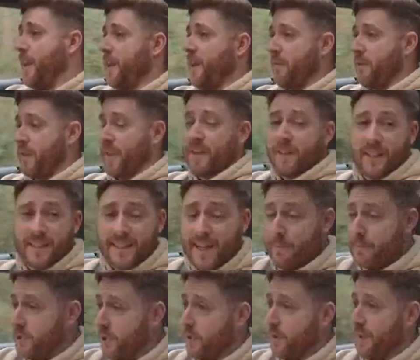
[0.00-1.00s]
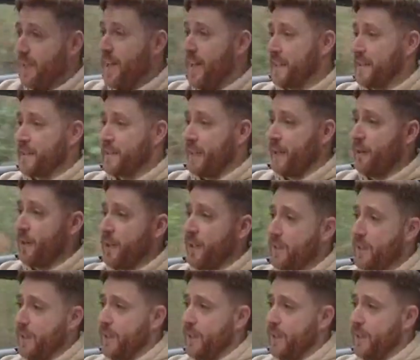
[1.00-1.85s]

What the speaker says: another thing that is absolutely necessary